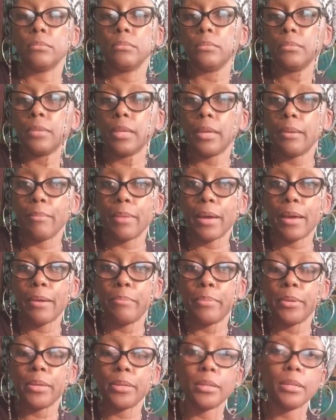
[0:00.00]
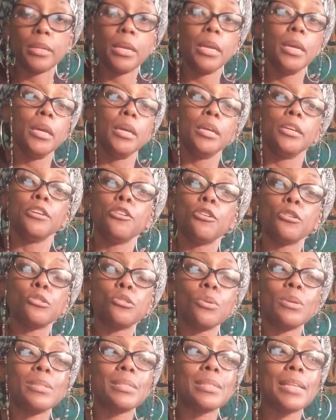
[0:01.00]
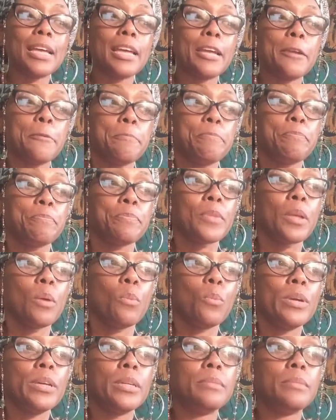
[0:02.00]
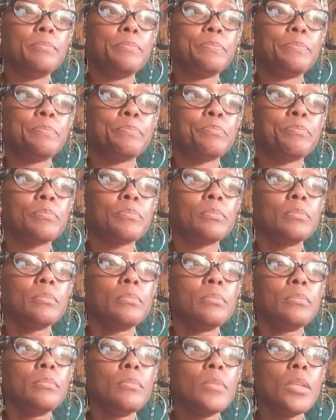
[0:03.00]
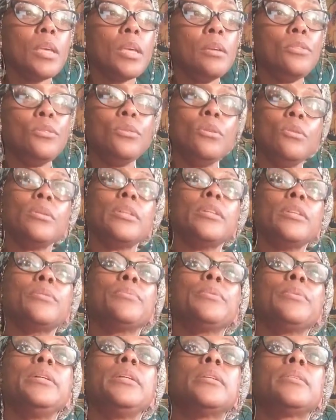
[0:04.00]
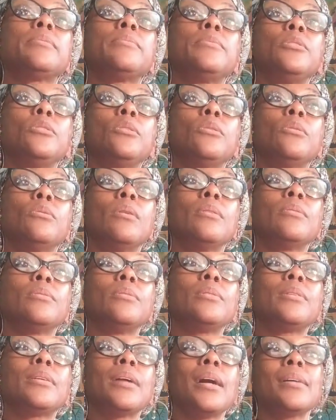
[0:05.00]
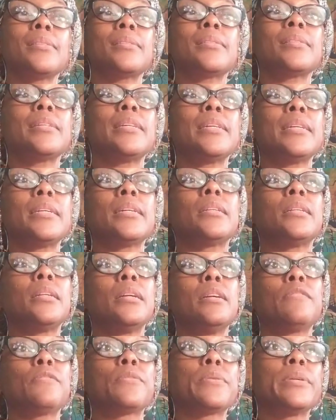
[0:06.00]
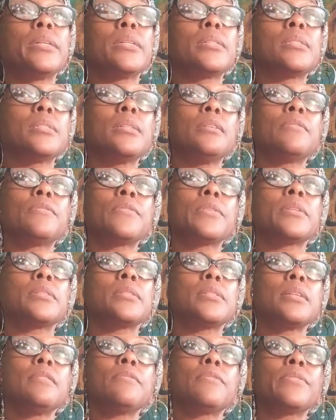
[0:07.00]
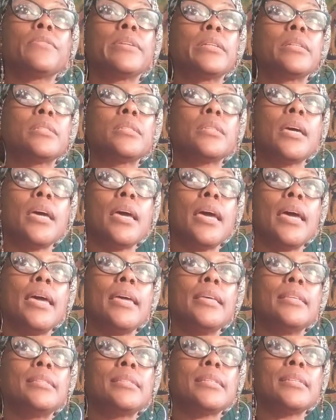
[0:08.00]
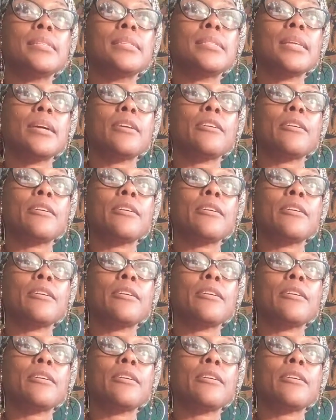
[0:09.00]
in my opinion. So it's like when you go get a reading, you're constantly getting love readings. It's like,